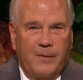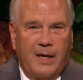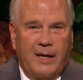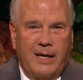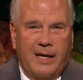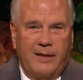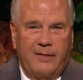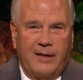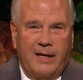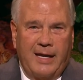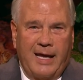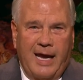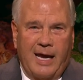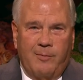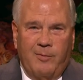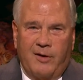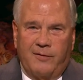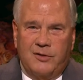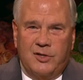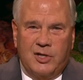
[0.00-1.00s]
In the
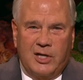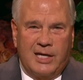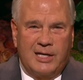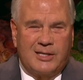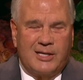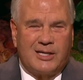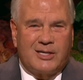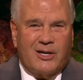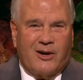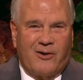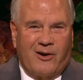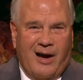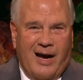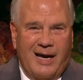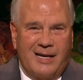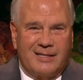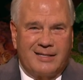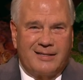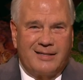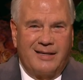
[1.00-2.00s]
name of Jesus
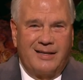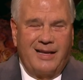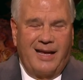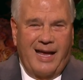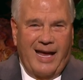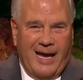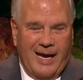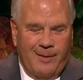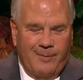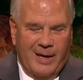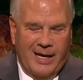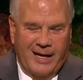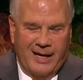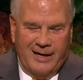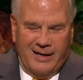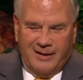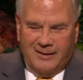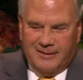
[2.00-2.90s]
Christ, amen.